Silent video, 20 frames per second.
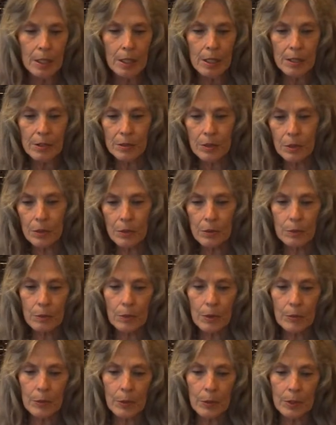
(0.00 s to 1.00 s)
So
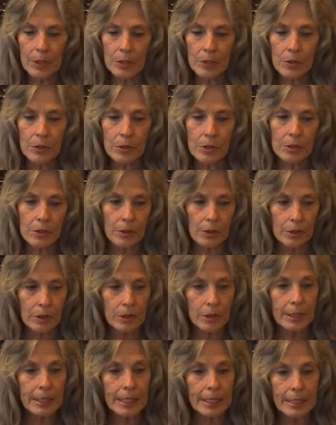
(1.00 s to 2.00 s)
what we want to do is start
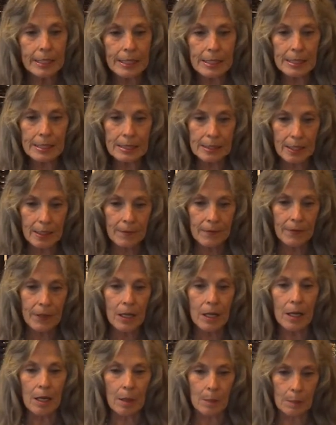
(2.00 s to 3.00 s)
cleaning stuff
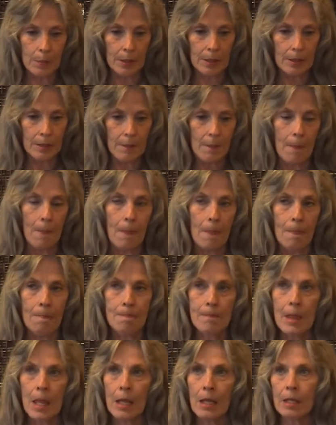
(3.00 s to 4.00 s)
up.
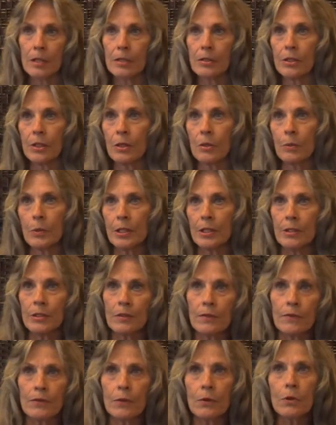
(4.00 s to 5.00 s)
So with
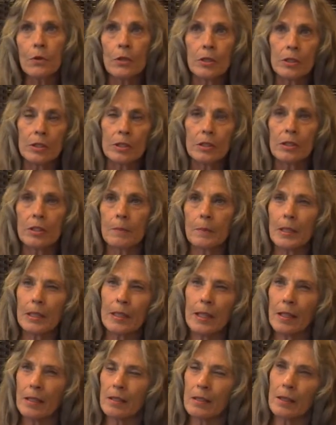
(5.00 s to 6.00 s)
divorce, I mean,
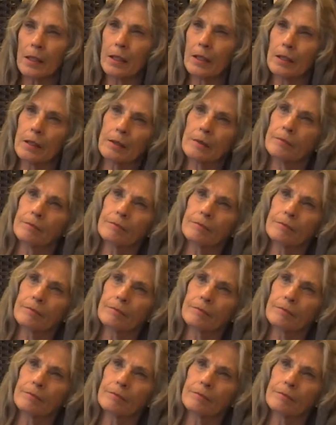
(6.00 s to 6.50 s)
that's like,